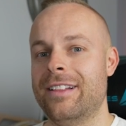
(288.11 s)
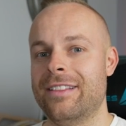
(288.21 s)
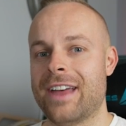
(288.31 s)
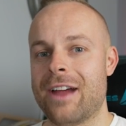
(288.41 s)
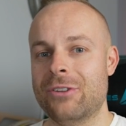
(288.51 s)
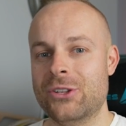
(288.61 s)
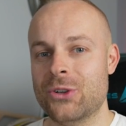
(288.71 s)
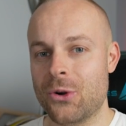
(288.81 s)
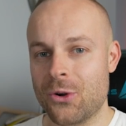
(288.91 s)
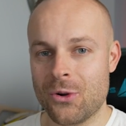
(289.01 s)
There is
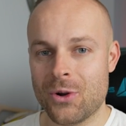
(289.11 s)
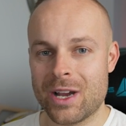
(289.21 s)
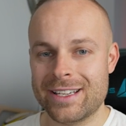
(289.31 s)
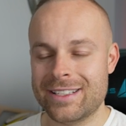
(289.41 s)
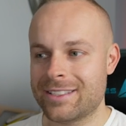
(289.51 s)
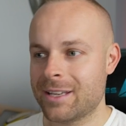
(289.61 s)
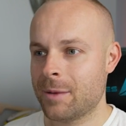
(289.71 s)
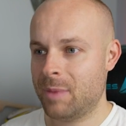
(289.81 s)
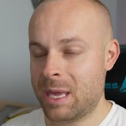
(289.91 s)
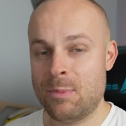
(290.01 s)
always
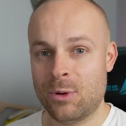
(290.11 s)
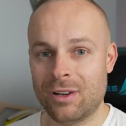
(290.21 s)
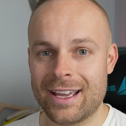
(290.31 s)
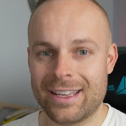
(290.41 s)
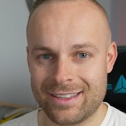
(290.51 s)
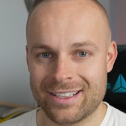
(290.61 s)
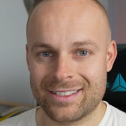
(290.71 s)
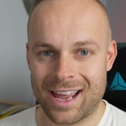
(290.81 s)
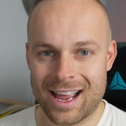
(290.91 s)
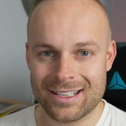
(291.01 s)
people like
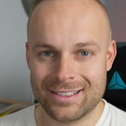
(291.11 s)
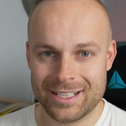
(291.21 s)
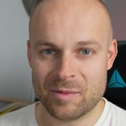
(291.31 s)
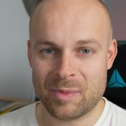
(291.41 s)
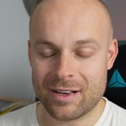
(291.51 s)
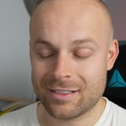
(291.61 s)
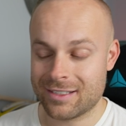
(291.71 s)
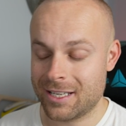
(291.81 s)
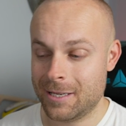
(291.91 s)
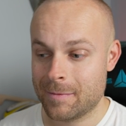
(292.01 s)
this at a dinner
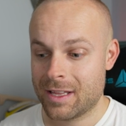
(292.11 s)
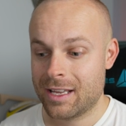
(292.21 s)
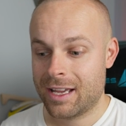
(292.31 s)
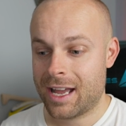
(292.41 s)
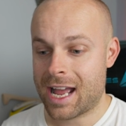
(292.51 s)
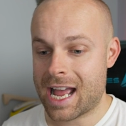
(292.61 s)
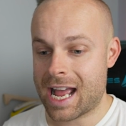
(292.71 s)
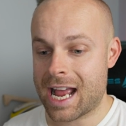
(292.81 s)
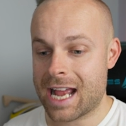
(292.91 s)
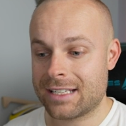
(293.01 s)
party.
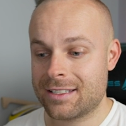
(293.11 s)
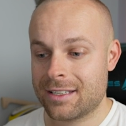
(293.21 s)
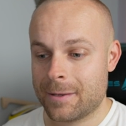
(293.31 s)
And